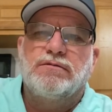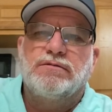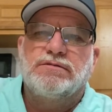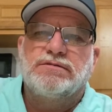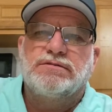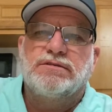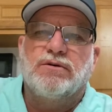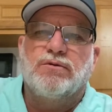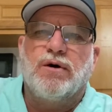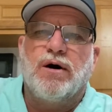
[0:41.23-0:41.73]

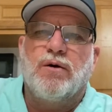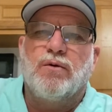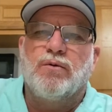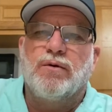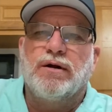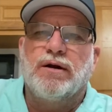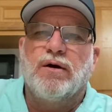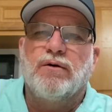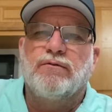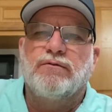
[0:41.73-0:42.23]
So I
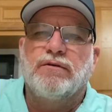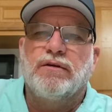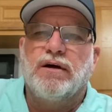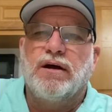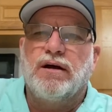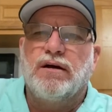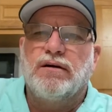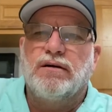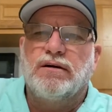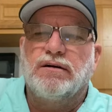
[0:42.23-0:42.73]
went over
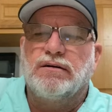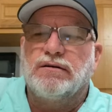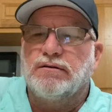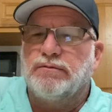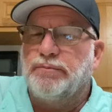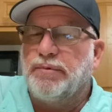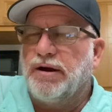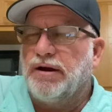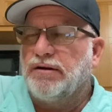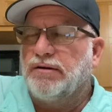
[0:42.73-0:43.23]
there
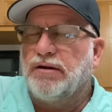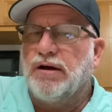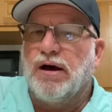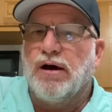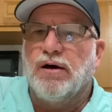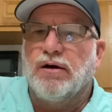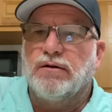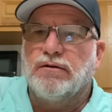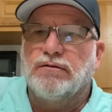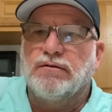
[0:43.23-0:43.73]
and picked
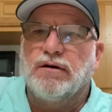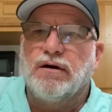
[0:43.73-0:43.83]
out